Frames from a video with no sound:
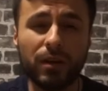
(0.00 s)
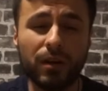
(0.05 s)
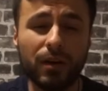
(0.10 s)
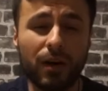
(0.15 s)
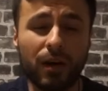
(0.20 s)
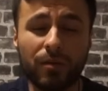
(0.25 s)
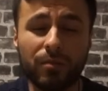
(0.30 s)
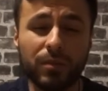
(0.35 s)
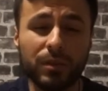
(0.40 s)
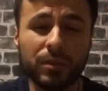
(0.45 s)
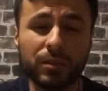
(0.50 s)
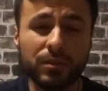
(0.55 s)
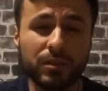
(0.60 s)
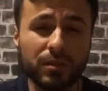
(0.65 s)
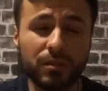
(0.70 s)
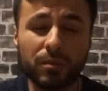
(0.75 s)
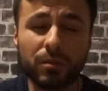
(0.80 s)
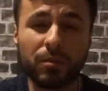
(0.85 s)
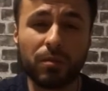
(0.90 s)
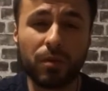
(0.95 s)
how
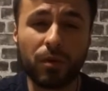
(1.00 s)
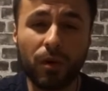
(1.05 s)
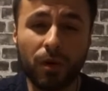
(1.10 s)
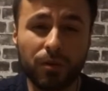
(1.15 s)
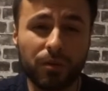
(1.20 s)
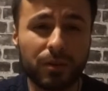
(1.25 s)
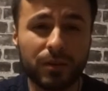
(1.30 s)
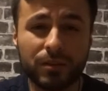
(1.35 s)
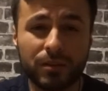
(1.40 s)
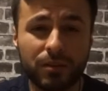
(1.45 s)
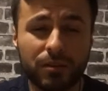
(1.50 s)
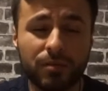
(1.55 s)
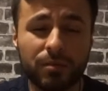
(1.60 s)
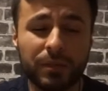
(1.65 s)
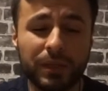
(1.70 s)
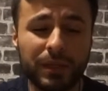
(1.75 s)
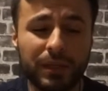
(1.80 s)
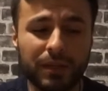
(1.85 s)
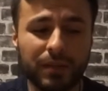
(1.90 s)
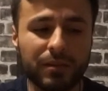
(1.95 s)
much progress you've
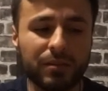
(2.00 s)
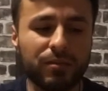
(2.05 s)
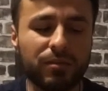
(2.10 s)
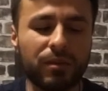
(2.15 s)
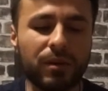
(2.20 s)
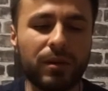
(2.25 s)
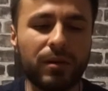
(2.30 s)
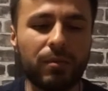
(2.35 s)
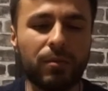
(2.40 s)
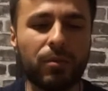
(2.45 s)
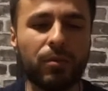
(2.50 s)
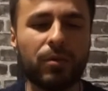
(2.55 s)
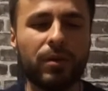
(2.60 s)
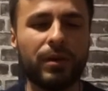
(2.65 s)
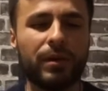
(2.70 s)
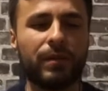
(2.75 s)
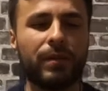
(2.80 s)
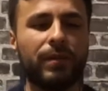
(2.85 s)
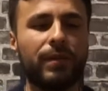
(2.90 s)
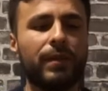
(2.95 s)
made is very
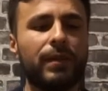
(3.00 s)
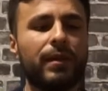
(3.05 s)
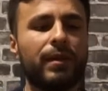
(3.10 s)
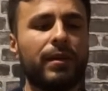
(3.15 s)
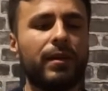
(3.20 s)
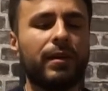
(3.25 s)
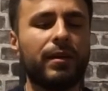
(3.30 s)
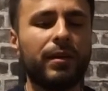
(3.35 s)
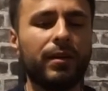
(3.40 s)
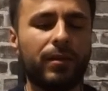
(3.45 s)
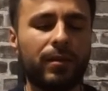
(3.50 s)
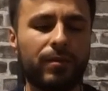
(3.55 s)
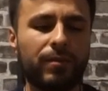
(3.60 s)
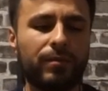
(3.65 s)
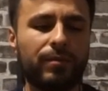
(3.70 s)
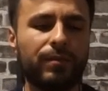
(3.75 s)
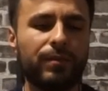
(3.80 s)
important here.